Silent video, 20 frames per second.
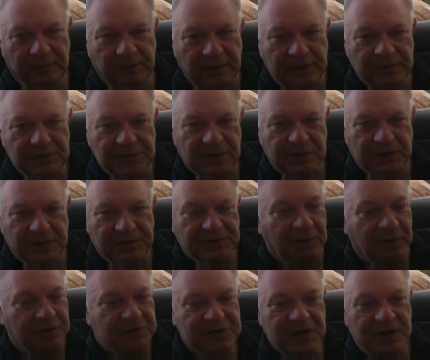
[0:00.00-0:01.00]
They
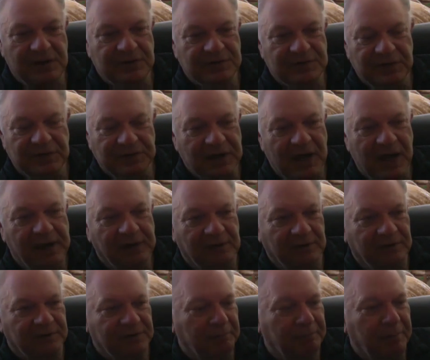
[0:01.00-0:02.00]
just or changed the
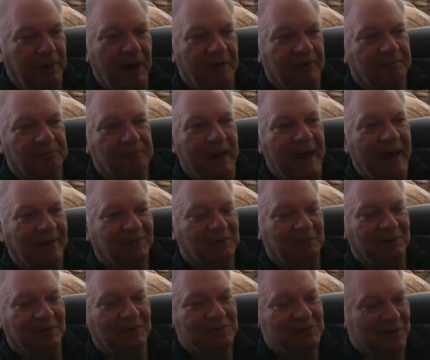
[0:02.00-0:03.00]
titles. The Pontiff
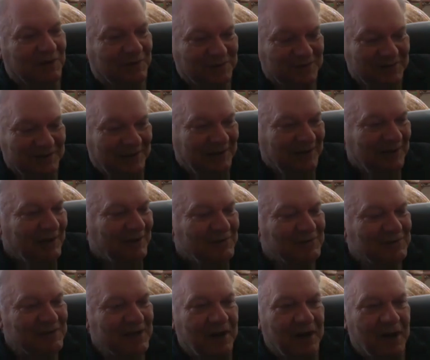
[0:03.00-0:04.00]
Maximus just
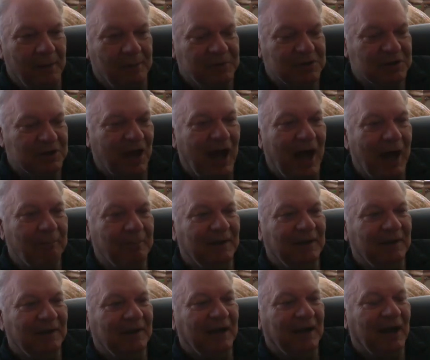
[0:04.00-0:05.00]
set up
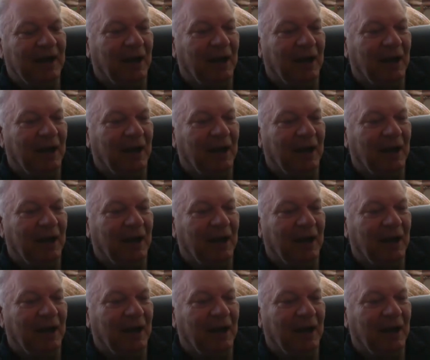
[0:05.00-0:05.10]
shop.